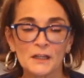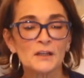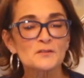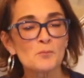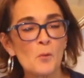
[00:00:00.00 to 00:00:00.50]

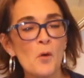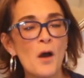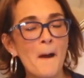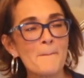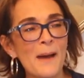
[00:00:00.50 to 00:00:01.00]
It's
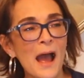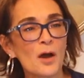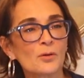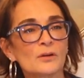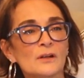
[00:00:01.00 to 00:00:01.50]
more
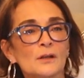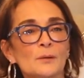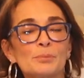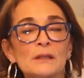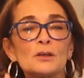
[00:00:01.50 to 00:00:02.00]
about
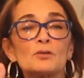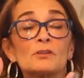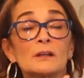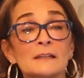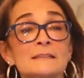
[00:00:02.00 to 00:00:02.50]
being
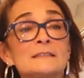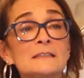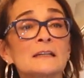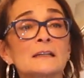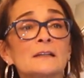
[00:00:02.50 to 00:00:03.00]

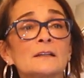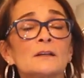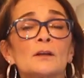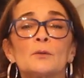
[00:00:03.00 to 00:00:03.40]
realistic,